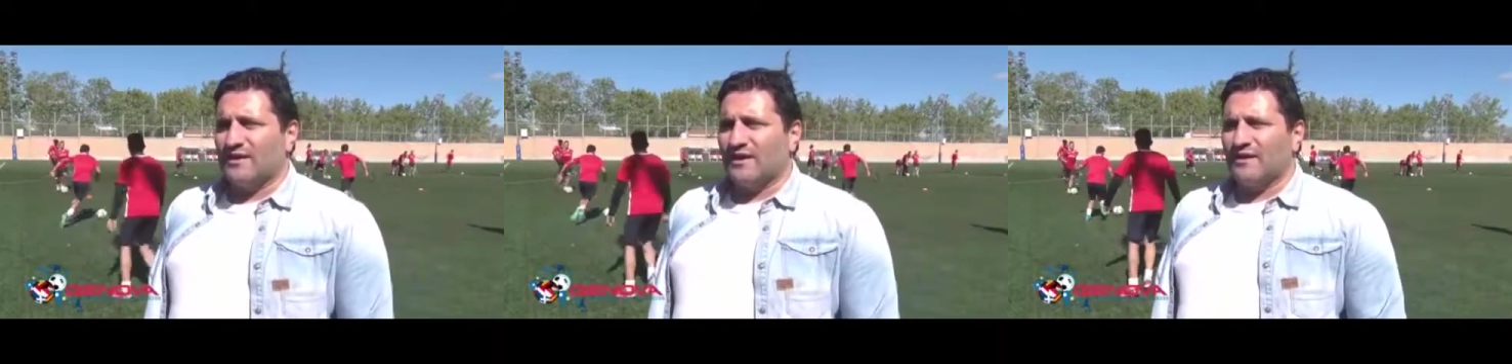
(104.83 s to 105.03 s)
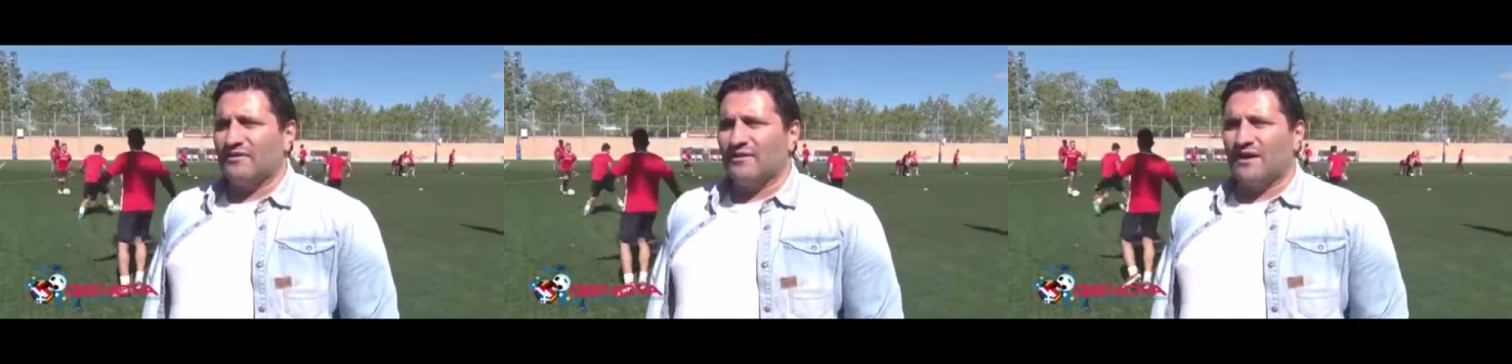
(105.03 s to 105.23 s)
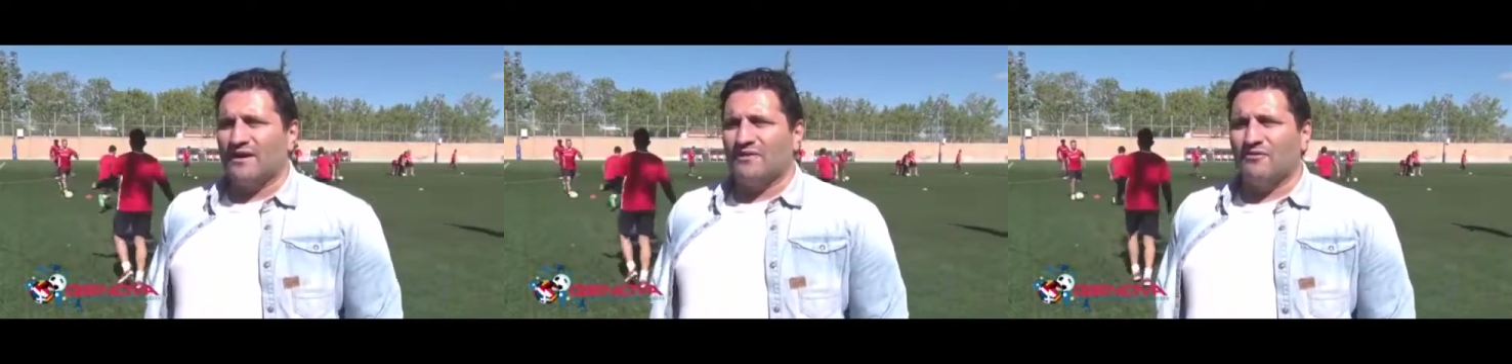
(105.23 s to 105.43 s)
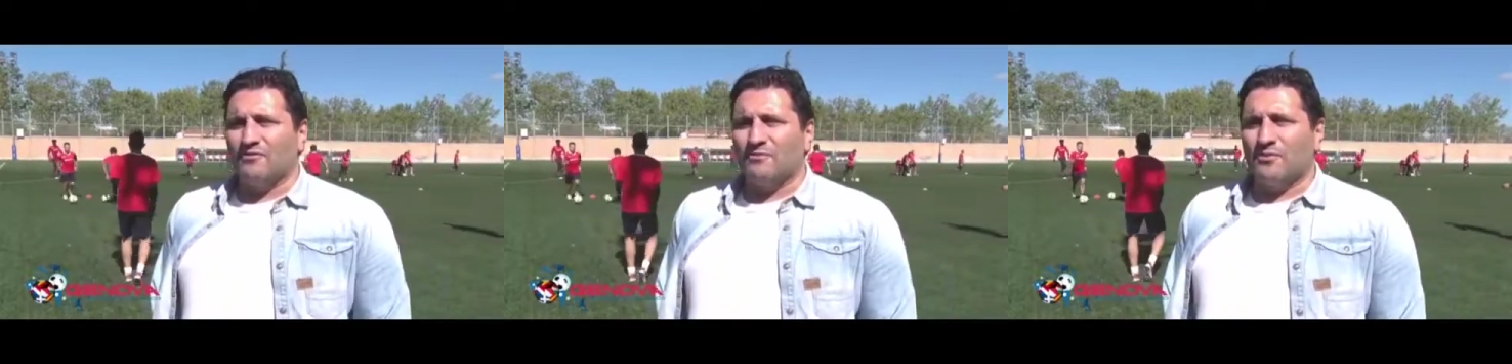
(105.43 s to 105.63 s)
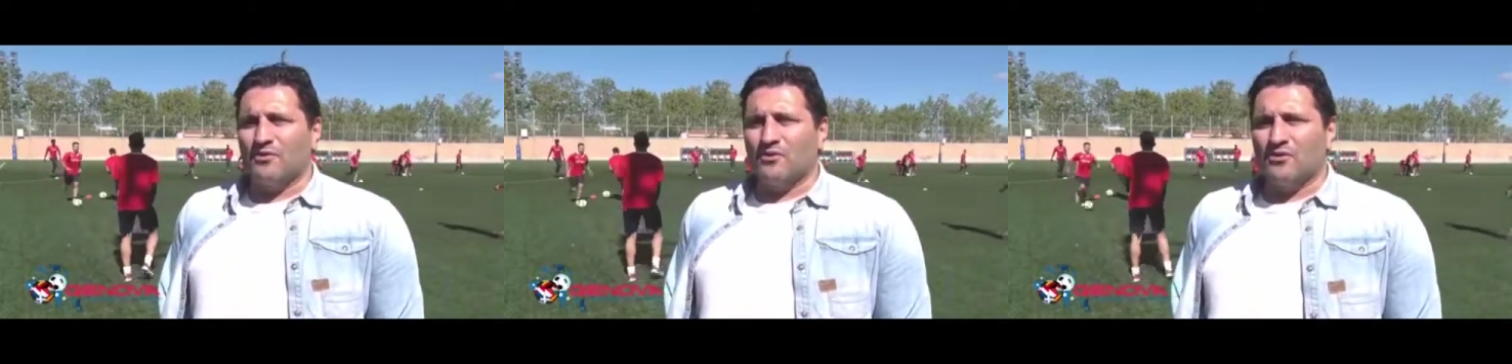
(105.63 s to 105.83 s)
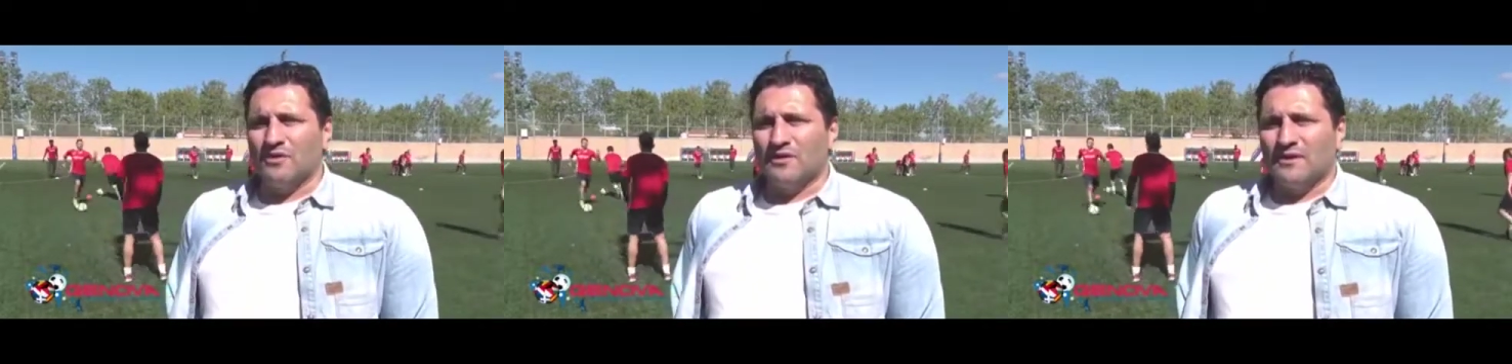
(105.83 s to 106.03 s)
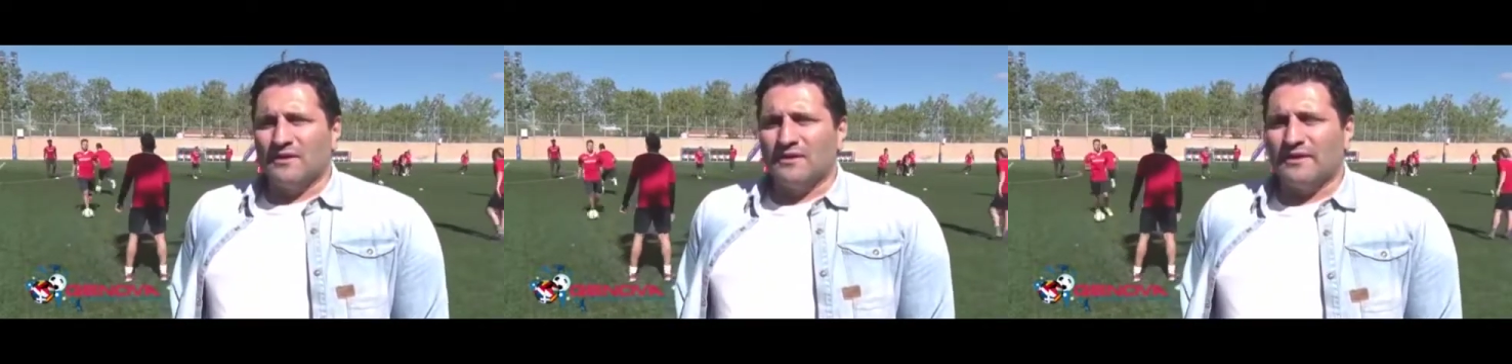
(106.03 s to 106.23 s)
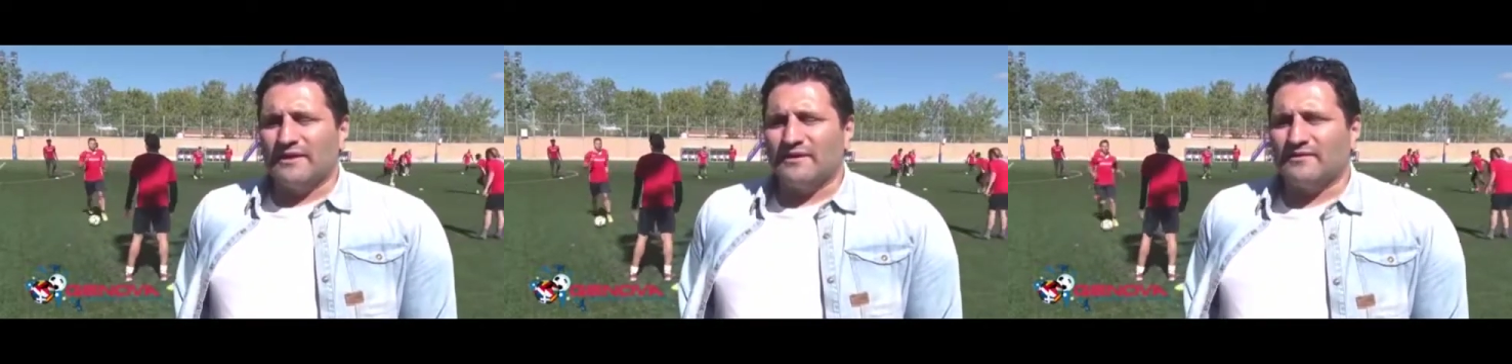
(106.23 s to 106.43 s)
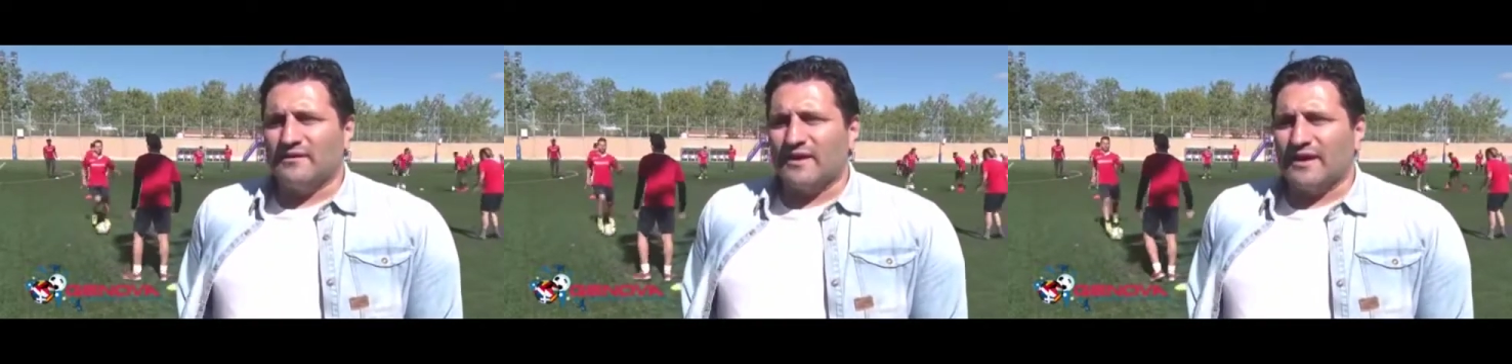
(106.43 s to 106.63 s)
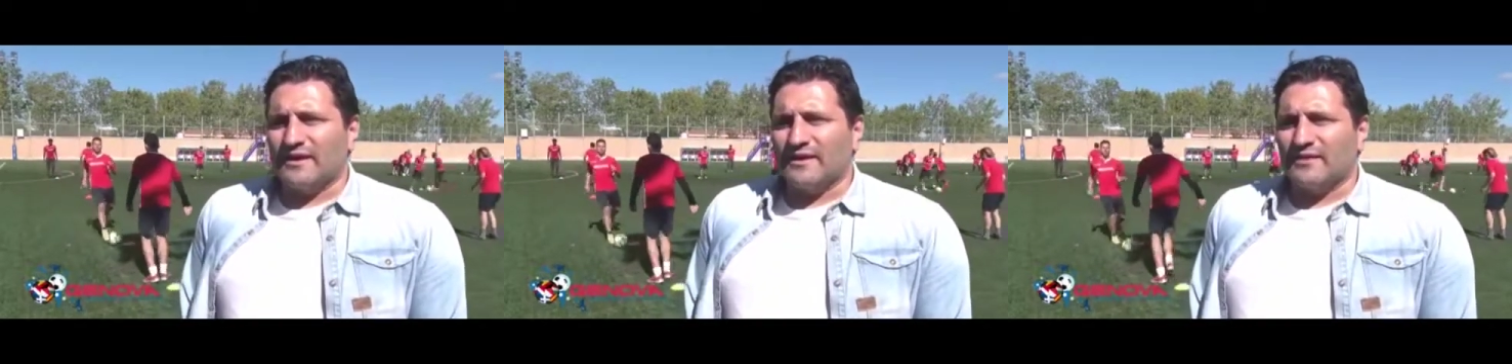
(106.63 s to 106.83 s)
and in football, it's
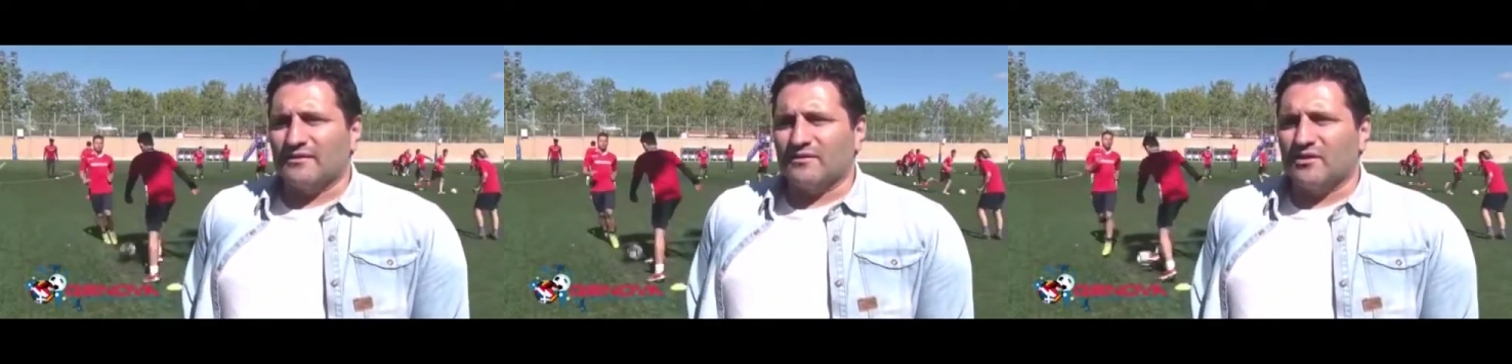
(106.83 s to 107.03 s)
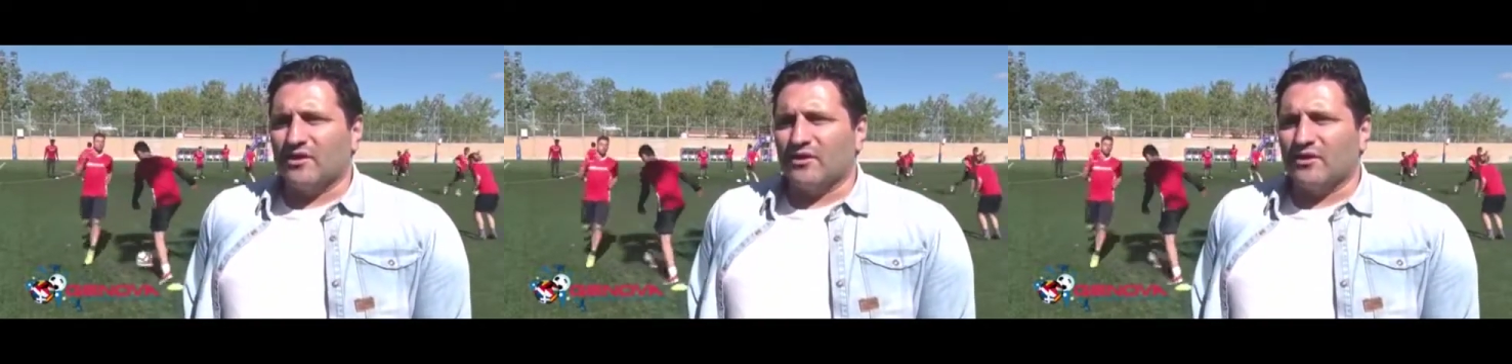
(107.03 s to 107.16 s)
like it's